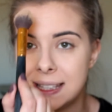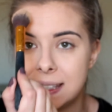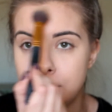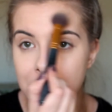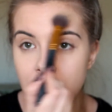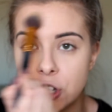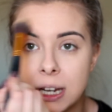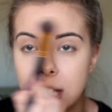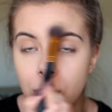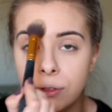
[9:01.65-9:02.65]

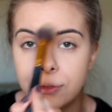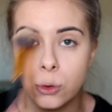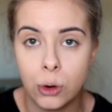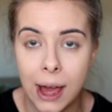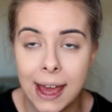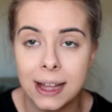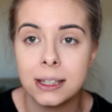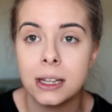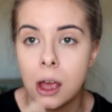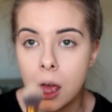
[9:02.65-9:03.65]
especially your forehead,